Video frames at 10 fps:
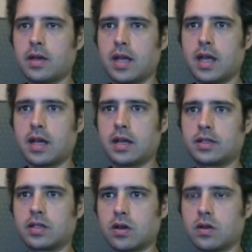And
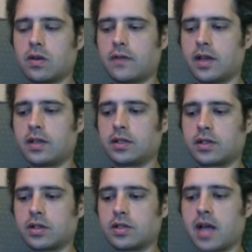so if I
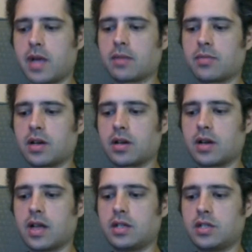search Backbreaker
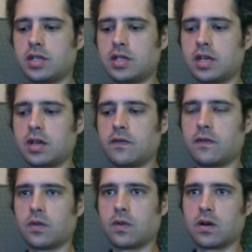and GTA
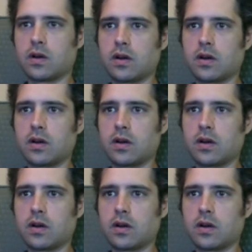4,